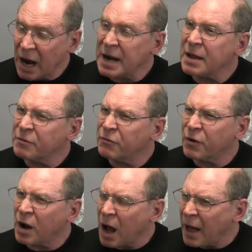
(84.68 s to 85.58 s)
I never
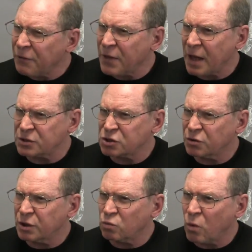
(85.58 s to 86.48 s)
forgot that, so
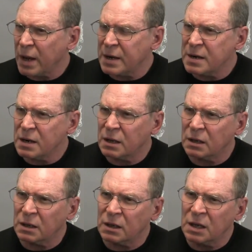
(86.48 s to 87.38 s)
that when
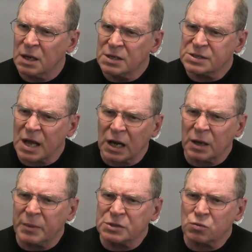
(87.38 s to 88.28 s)

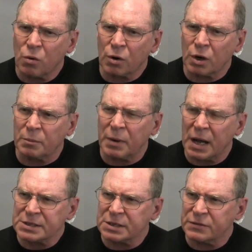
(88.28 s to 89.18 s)
Seligman's work on
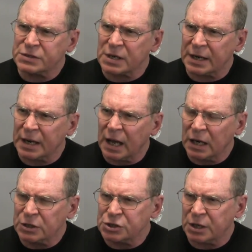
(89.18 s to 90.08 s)
positive
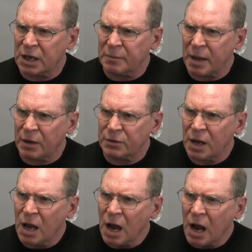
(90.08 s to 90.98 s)
psychology came out,
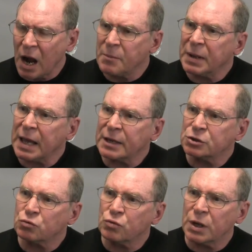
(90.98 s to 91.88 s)
I began
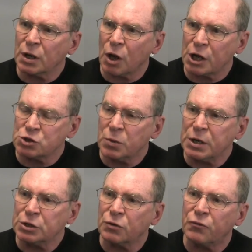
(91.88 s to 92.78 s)
to realize we
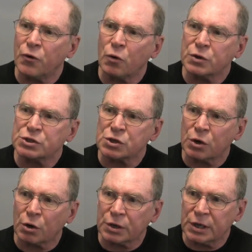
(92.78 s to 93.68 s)
need to focus on
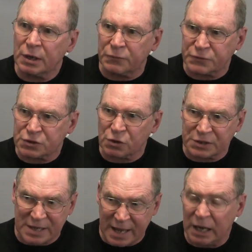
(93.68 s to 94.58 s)
our gifts, our
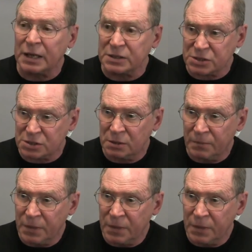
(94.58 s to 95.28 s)
talents,